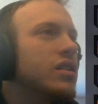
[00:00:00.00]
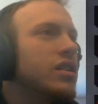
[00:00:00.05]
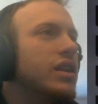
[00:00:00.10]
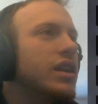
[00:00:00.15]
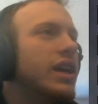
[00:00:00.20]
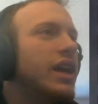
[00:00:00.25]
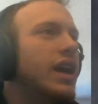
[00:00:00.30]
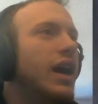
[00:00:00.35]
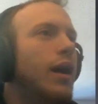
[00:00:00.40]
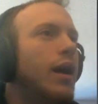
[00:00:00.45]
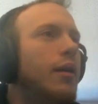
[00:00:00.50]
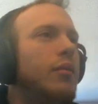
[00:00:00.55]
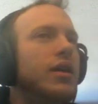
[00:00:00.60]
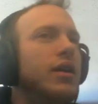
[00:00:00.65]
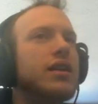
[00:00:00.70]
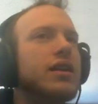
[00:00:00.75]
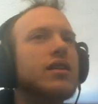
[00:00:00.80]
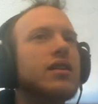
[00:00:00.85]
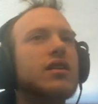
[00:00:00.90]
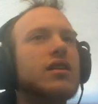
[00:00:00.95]
Yeah, I
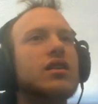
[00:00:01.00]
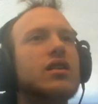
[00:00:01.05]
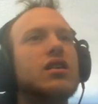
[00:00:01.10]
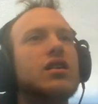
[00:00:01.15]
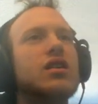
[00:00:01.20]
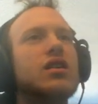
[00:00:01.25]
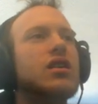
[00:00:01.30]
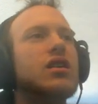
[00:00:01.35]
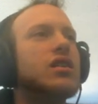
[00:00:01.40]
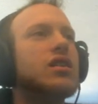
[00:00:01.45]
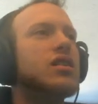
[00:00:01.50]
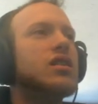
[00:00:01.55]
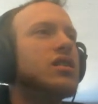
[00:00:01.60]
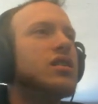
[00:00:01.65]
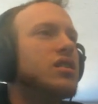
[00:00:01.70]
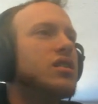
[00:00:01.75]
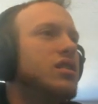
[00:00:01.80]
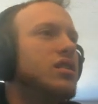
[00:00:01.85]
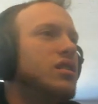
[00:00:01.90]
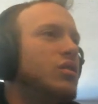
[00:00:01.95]
mean,
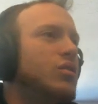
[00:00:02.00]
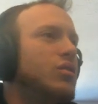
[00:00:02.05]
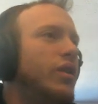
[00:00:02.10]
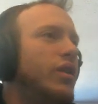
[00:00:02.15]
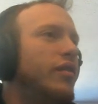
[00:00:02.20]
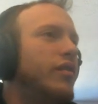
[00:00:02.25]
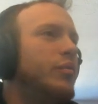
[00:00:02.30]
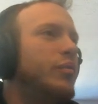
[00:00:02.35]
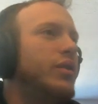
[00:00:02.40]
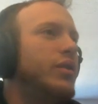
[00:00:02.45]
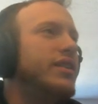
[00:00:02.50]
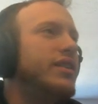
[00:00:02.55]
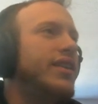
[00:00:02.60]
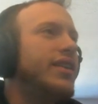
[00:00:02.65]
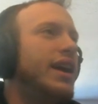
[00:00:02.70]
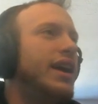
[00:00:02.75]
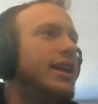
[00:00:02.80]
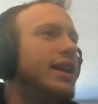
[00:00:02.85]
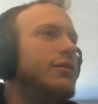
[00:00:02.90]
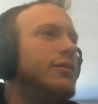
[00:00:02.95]
we have a pretty
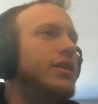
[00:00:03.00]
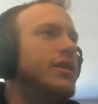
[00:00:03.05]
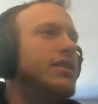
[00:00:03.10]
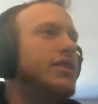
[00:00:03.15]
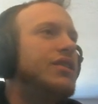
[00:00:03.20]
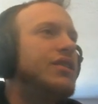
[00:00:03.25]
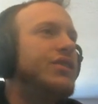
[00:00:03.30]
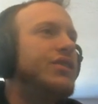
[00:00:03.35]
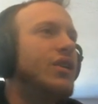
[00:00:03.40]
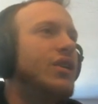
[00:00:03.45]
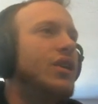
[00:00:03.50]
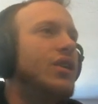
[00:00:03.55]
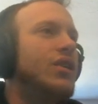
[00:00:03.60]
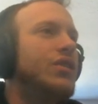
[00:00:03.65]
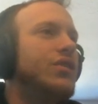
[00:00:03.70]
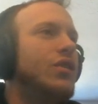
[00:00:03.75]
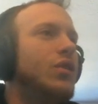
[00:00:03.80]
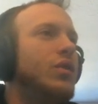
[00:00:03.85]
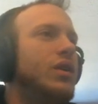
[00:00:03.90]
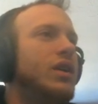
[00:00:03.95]
tight image, so
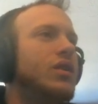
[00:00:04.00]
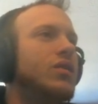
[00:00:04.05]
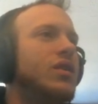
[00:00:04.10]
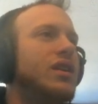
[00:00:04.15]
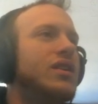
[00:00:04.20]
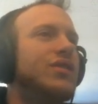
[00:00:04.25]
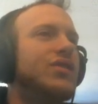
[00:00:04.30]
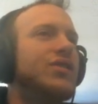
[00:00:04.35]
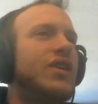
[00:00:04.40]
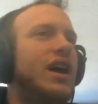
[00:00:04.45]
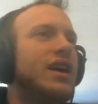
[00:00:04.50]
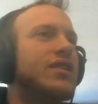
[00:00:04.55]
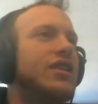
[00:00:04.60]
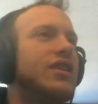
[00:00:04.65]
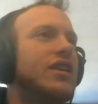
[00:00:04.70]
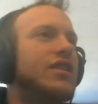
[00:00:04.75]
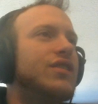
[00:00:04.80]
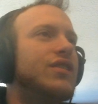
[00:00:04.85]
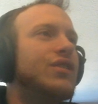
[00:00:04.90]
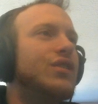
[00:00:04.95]
we can raise
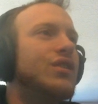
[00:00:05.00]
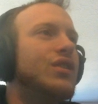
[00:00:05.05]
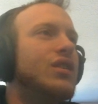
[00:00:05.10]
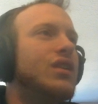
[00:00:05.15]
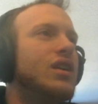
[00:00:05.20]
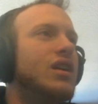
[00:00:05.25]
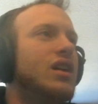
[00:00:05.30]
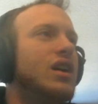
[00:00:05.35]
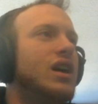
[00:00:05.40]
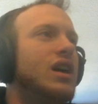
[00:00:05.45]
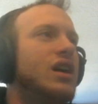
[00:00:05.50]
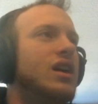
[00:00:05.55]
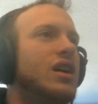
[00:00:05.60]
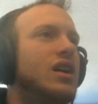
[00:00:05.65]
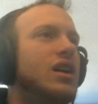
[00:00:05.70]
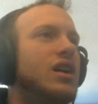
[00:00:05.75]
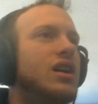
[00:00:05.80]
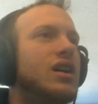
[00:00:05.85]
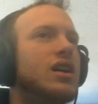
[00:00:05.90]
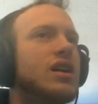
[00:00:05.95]
Jack-10 suited here.
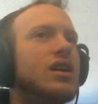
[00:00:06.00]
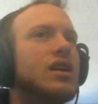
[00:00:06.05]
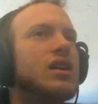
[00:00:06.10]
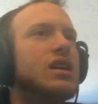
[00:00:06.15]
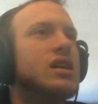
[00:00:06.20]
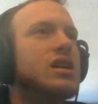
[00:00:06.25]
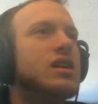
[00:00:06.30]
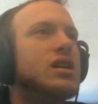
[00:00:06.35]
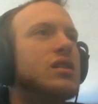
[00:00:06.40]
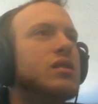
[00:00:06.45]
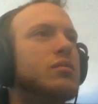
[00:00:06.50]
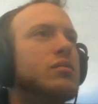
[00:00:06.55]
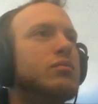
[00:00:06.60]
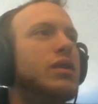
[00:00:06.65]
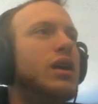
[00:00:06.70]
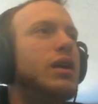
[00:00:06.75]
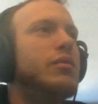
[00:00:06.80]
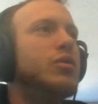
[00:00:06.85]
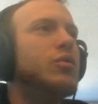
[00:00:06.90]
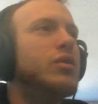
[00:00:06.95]

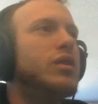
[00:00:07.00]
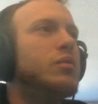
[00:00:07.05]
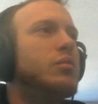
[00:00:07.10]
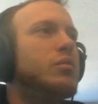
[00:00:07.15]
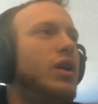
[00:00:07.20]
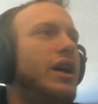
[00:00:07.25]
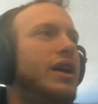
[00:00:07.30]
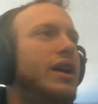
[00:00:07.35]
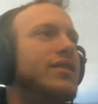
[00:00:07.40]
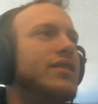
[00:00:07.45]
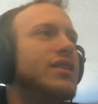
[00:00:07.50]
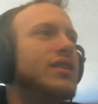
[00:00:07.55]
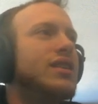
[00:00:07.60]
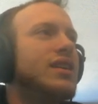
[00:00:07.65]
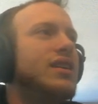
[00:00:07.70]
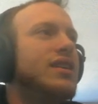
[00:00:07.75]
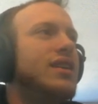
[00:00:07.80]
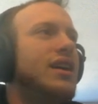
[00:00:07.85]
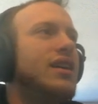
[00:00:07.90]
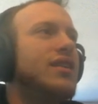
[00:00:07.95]
Maybe win the blinds
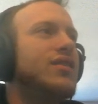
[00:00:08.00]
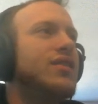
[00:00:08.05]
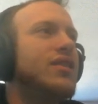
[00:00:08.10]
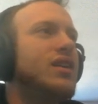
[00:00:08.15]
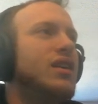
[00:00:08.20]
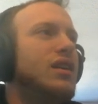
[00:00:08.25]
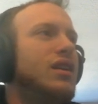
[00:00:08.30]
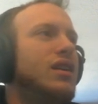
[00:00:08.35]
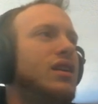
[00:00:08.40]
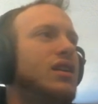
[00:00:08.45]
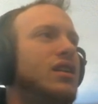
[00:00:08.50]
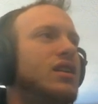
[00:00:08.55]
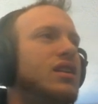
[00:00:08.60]
uncontested.